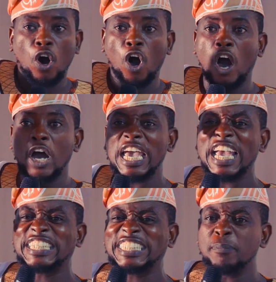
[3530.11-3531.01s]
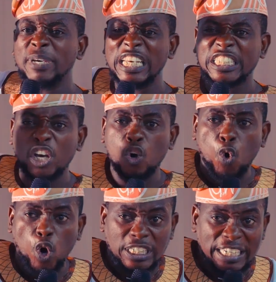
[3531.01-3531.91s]
or a diminishing
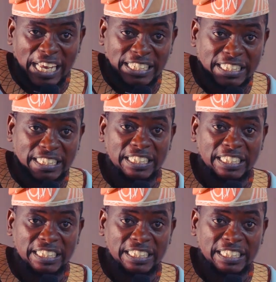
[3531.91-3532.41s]
quotient